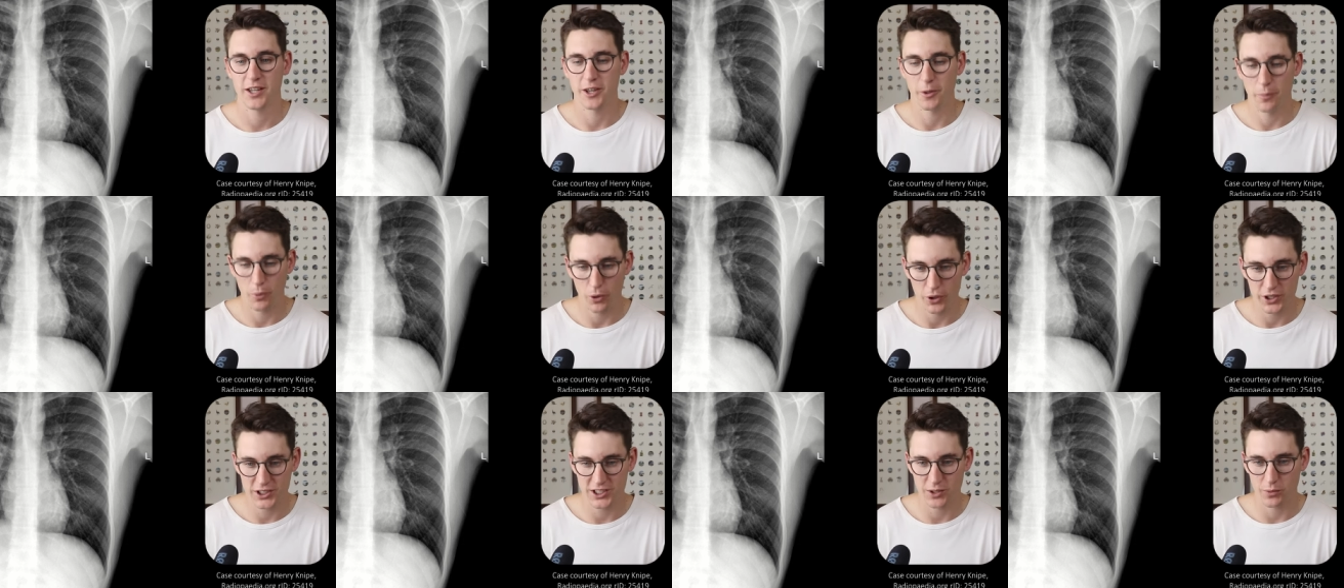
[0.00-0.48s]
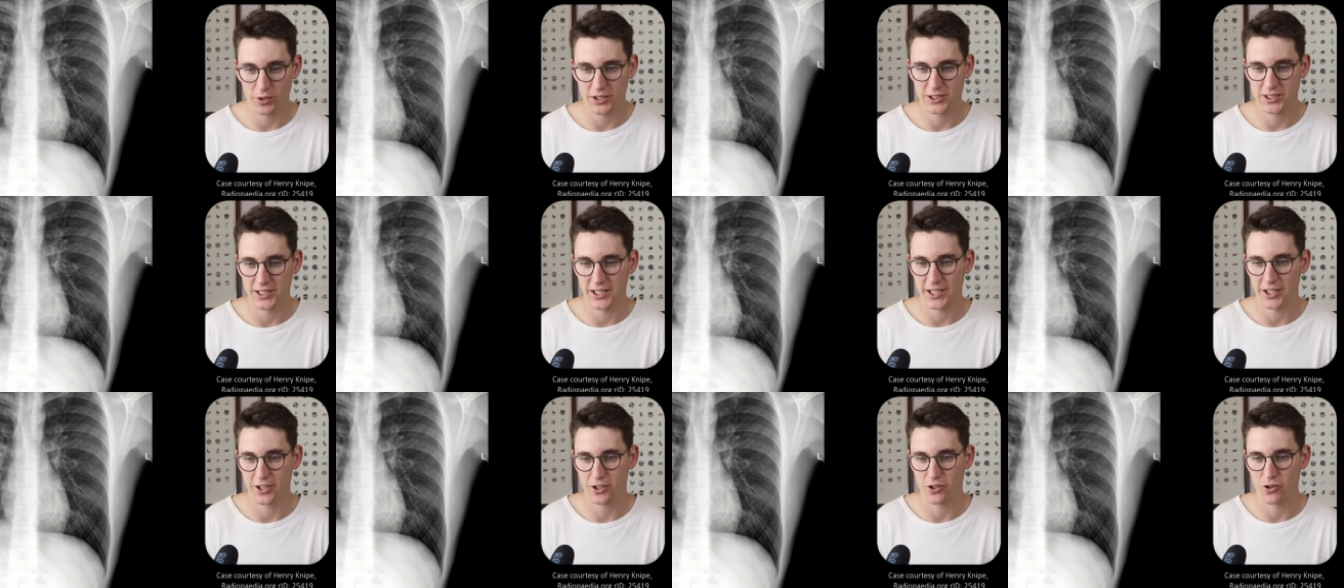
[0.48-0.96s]
The point I want
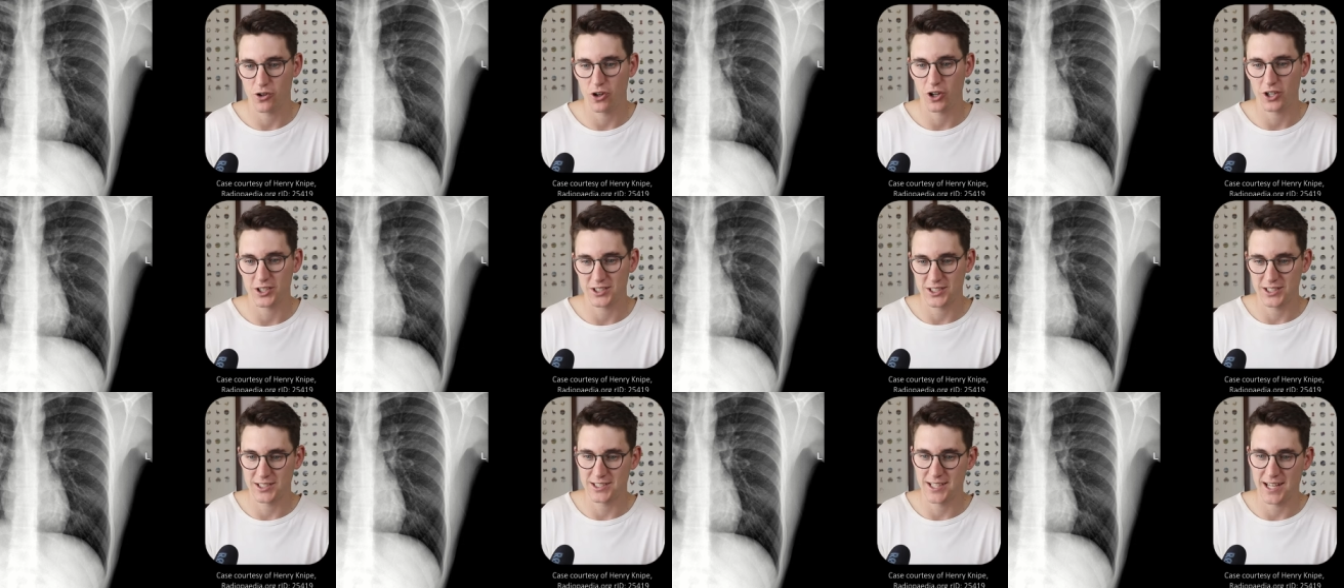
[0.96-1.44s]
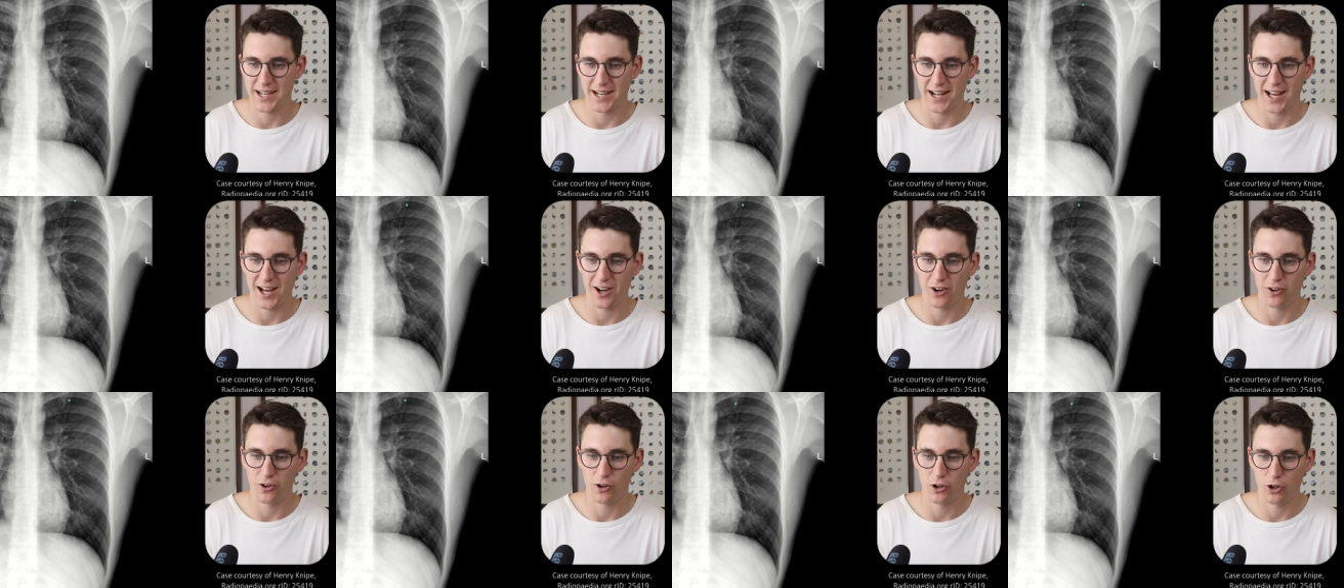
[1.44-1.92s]
to get across is that
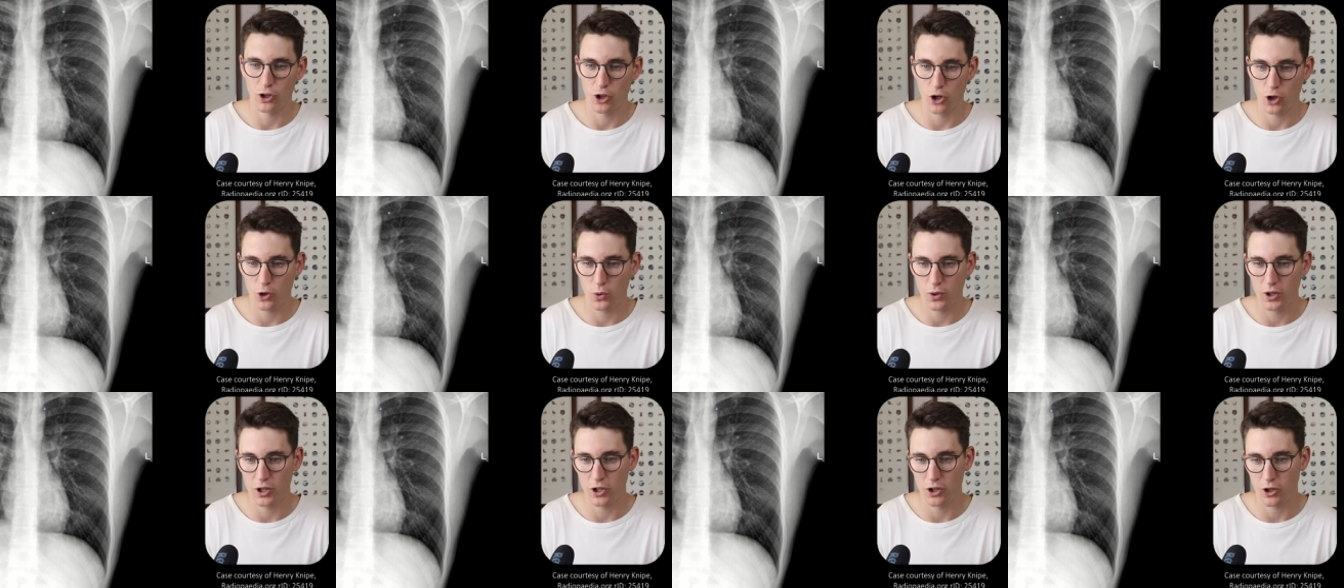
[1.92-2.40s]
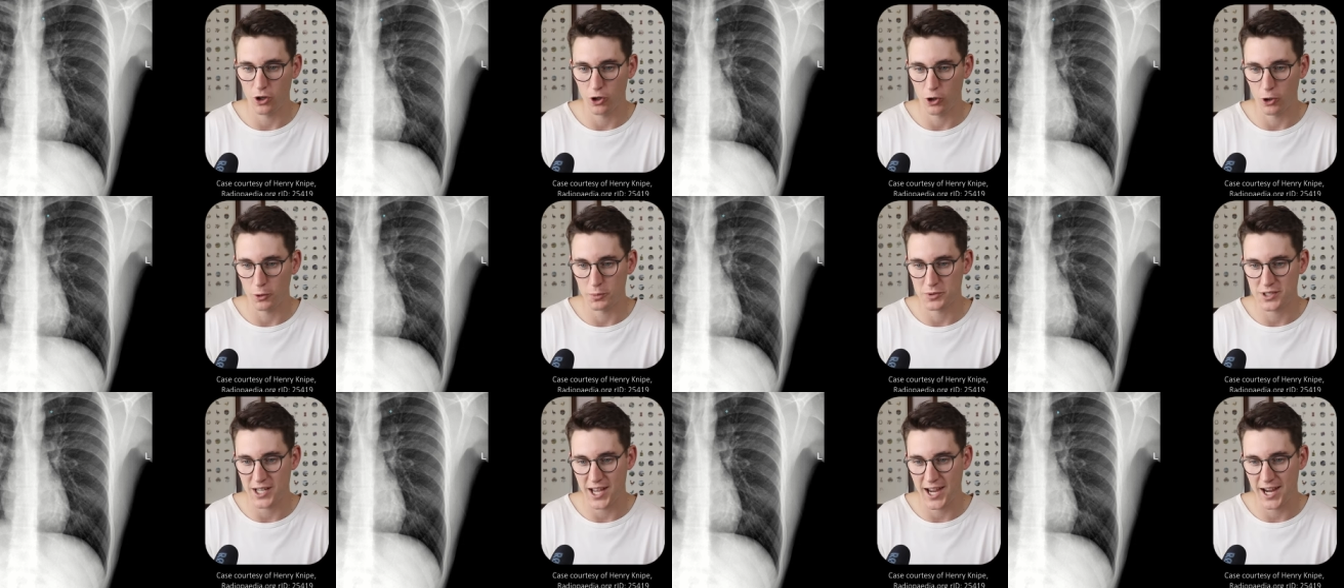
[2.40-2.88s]
our lower
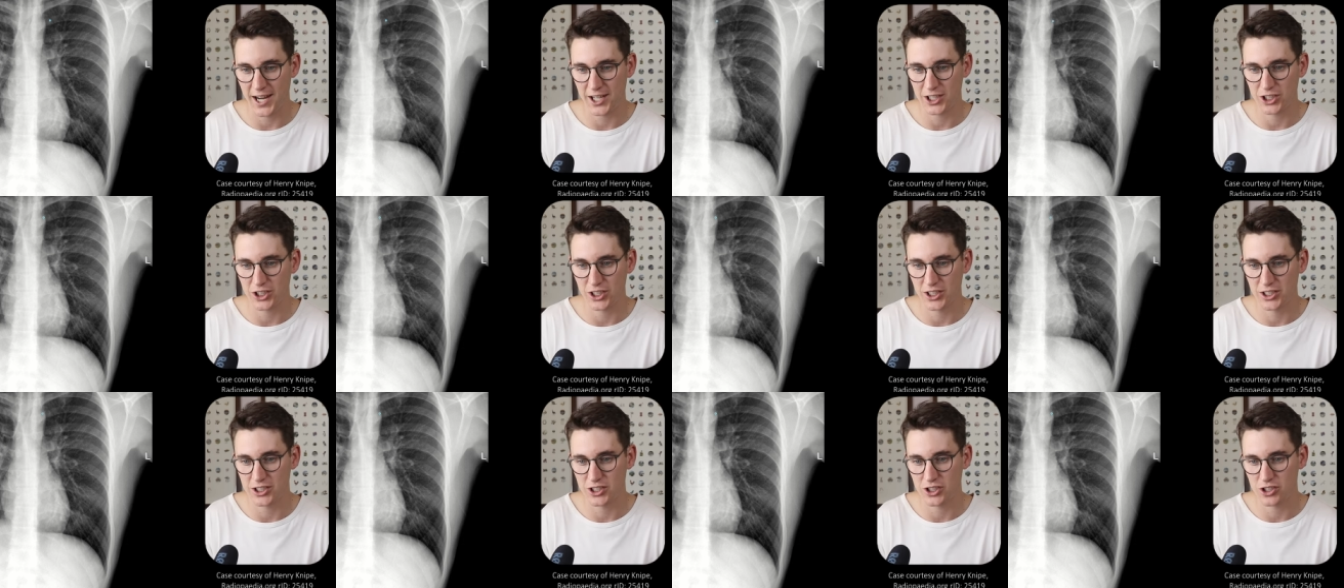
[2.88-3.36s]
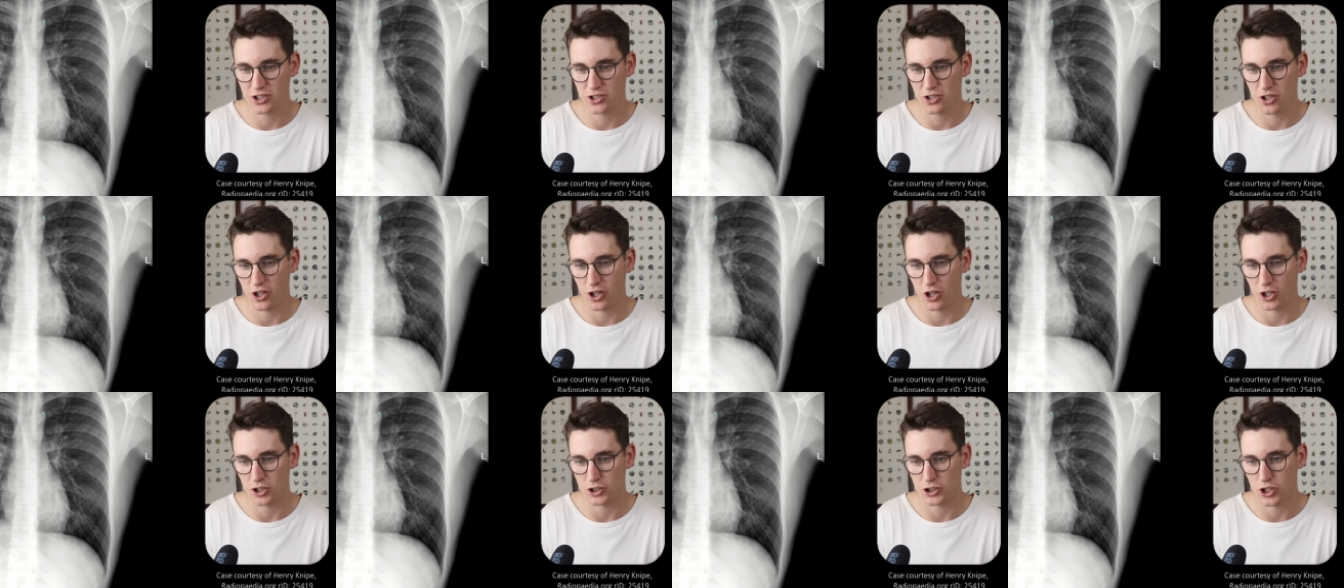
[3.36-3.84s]
lobes actually
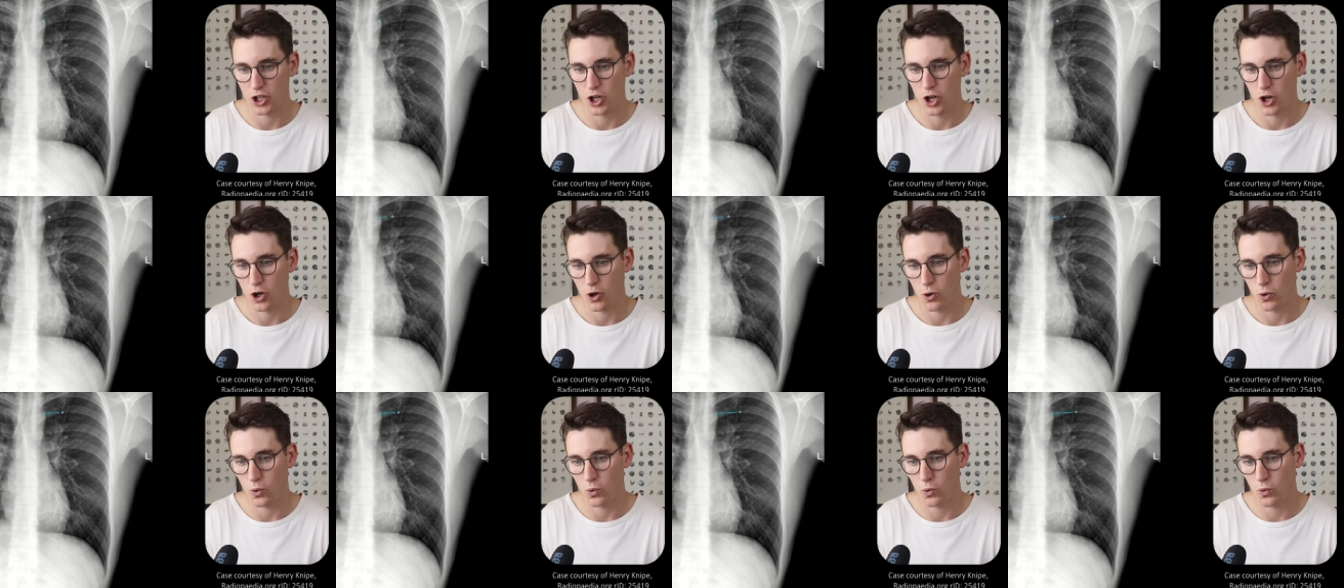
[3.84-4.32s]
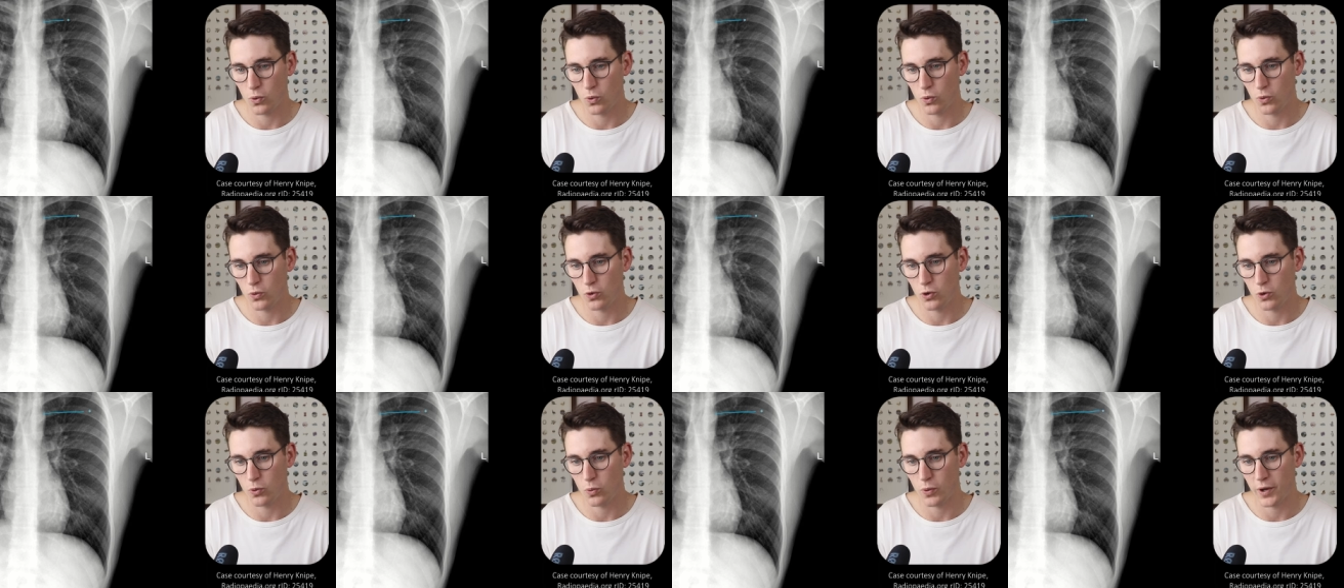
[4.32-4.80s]
start
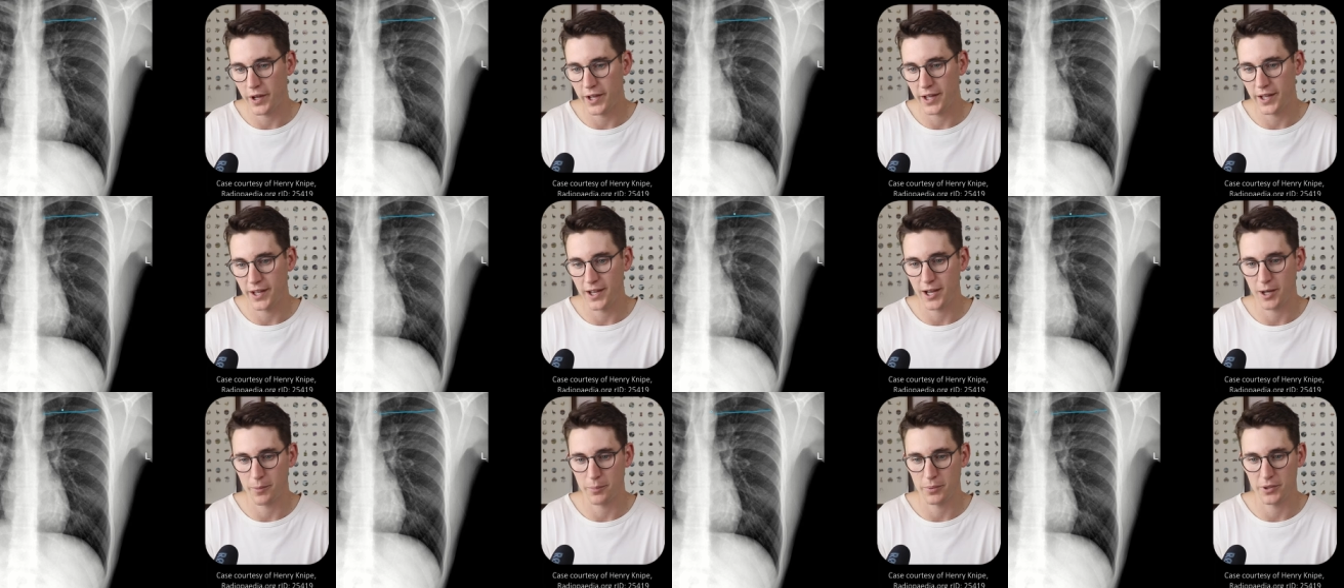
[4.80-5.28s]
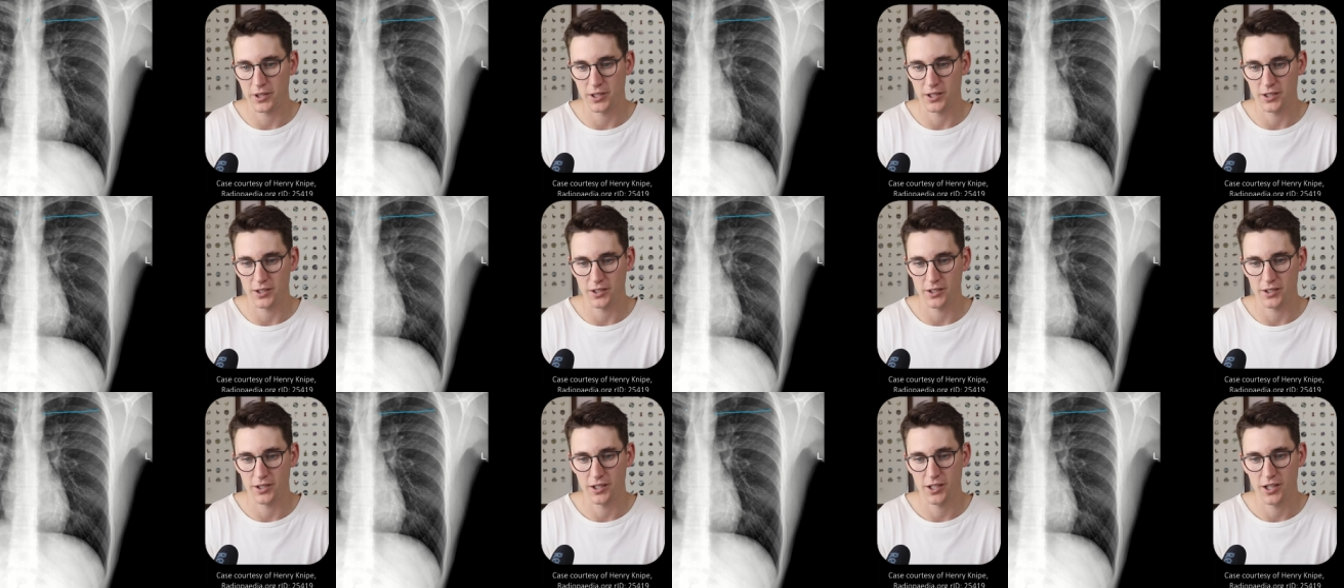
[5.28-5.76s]
all the way up
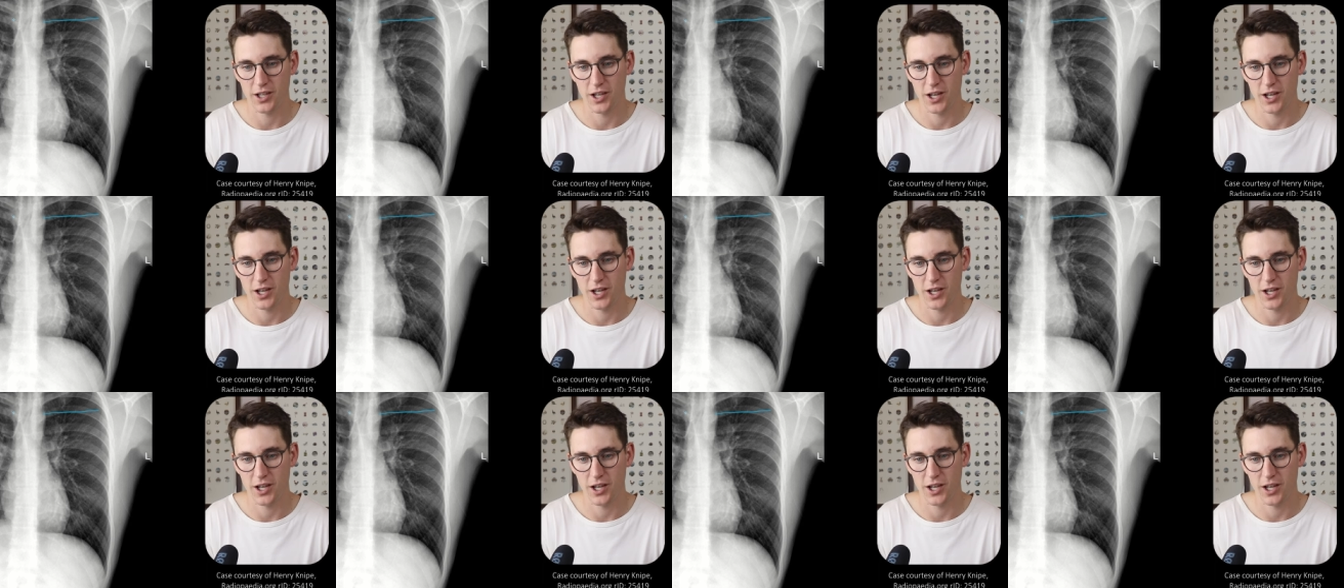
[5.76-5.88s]
here.